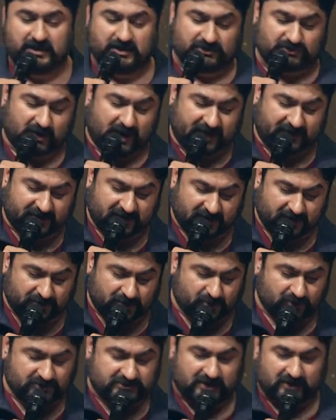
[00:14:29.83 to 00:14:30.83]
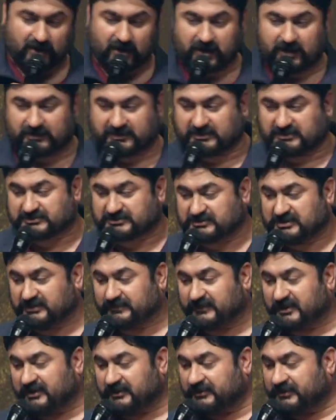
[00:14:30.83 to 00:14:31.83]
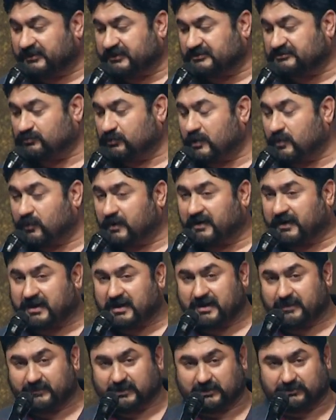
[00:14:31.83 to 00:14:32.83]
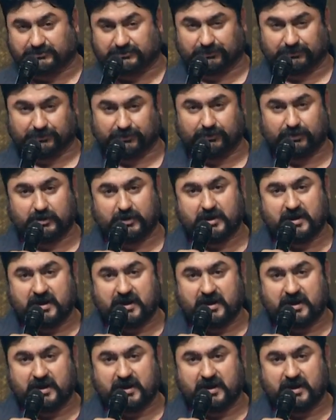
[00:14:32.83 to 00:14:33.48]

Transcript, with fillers: So again, using all these team leaders, we were able to